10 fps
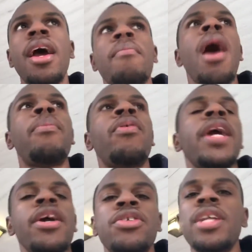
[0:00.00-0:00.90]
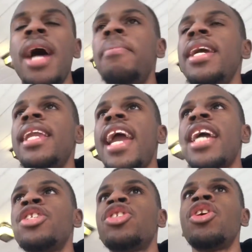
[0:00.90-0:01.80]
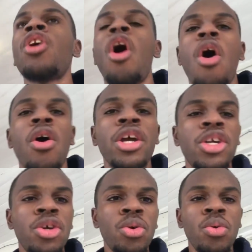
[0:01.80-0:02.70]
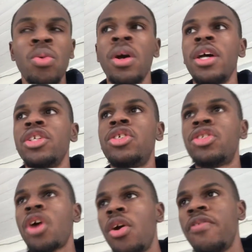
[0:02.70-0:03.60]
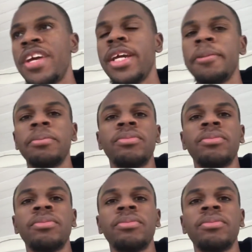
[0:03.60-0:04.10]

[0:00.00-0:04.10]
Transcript: my prayers are not being answered, are you serving